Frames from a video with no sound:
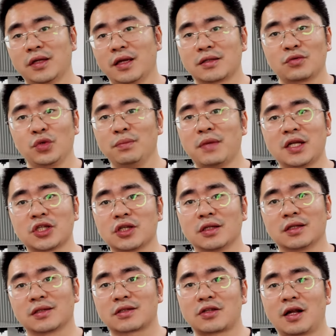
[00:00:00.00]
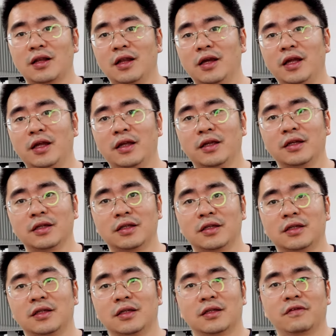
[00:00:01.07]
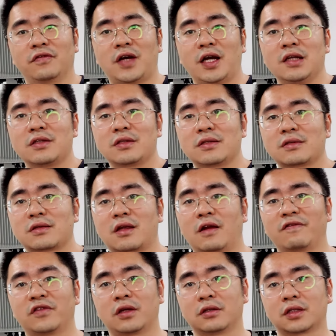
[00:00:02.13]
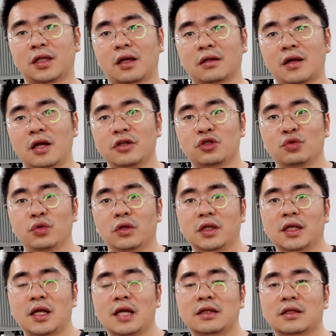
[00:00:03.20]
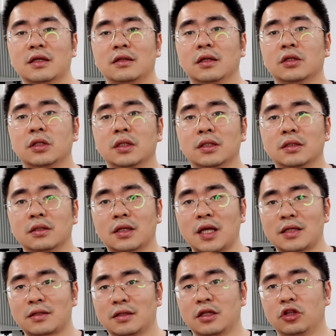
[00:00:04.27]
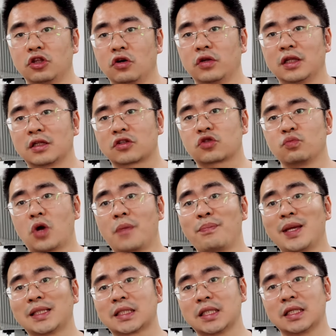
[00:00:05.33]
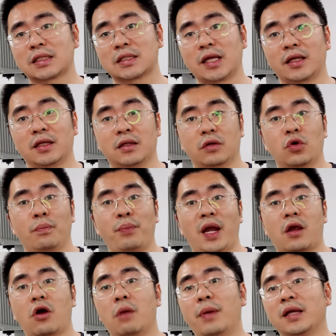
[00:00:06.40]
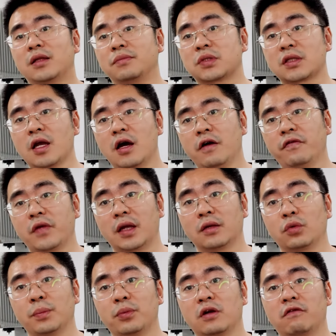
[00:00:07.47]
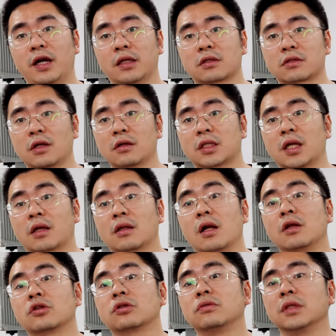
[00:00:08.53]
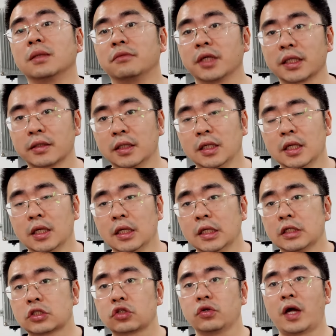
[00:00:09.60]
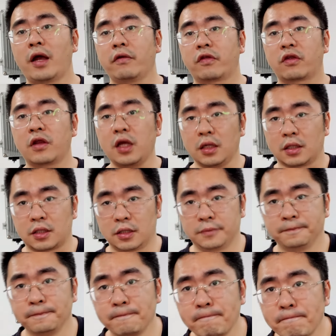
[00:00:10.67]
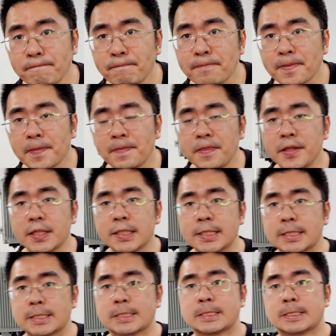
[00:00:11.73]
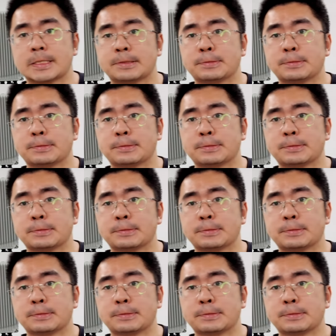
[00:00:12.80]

as we mentioned, the Starlink and 5G, this kind of technology will cut the node into small pieces and they will back up by themselves, and we provide solar technology to them, right? So I think the